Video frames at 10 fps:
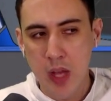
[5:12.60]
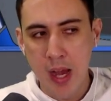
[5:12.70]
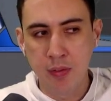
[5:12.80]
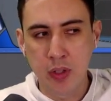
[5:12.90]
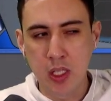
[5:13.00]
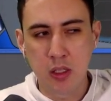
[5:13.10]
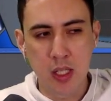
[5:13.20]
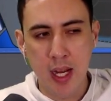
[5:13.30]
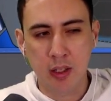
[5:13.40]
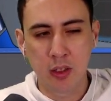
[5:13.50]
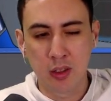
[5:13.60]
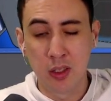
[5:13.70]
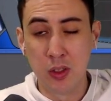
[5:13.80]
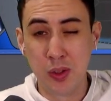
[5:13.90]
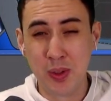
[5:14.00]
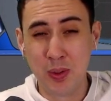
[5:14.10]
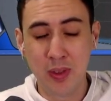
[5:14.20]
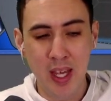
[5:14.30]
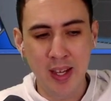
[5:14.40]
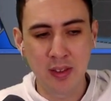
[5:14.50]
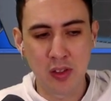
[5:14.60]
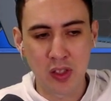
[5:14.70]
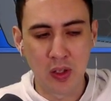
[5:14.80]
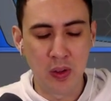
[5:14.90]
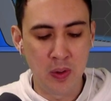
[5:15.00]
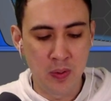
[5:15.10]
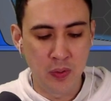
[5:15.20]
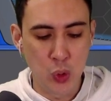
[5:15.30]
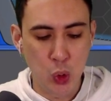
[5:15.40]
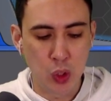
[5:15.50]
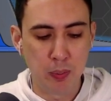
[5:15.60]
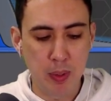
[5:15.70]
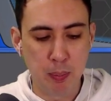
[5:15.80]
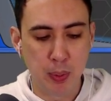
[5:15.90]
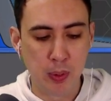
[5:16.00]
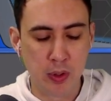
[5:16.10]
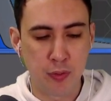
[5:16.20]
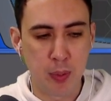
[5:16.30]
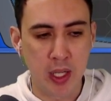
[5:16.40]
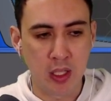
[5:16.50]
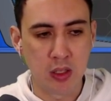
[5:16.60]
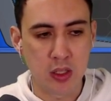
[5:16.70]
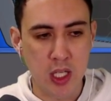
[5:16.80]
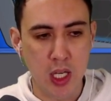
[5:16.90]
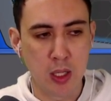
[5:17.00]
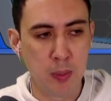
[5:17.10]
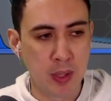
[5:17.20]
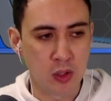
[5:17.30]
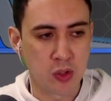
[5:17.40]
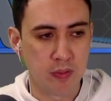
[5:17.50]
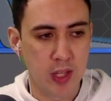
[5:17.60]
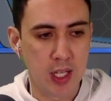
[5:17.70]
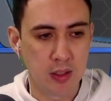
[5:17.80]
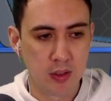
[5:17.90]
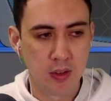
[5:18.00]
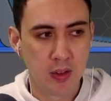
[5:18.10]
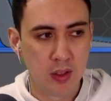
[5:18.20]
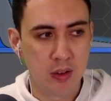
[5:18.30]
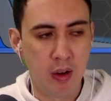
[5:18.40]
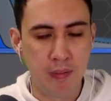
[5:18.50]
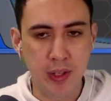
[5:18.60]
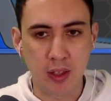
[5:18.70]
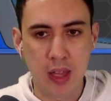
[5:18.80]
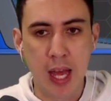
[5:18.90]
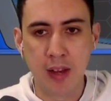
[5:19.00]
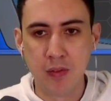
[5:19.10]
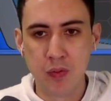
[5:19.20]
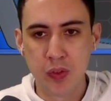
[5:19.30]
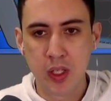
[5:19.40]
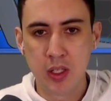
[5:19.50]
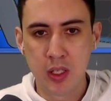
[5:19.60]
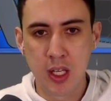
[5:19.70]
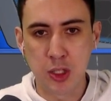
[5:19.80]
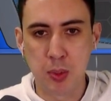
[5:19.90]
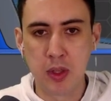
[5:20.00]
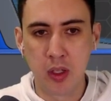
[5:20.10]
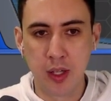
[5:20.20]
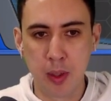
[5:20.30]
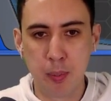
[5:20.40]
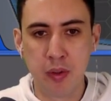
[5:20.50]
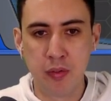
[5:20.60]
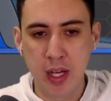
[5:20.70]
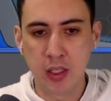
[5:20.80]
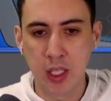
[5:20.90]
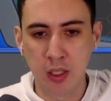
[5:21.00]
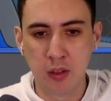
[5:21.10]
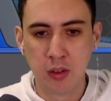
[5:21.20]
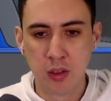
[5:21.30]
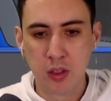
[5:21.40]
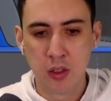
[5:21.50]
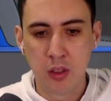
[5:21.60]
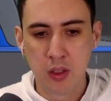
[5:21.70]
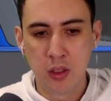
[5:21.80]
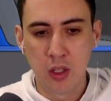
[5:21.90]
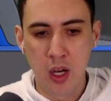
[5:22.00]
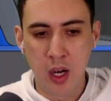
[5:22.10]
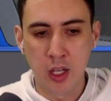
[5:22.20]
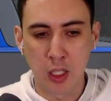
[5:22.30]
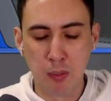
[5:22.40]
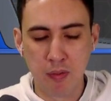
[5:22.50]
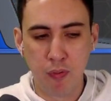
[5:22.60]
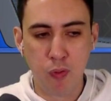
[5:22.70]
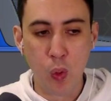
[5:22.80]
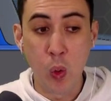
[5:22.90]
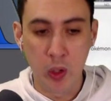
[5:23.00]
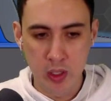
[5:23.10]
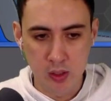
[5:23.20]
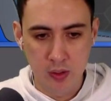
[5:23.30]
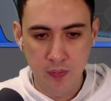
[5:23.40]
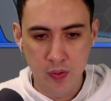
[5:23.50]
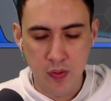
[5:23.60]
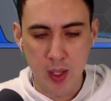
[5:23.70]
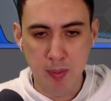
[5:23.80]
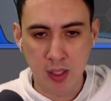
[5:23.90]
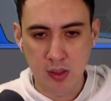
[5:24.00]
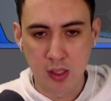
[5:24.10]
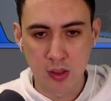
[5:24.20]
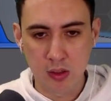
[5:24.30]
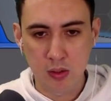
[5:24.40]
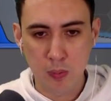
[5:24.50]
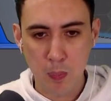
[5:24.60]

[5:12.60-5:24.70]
every deck can do that, so you shouldn't be put off by Giratina because of that. I think that has been like the prevailing argument for it, if that makes sense.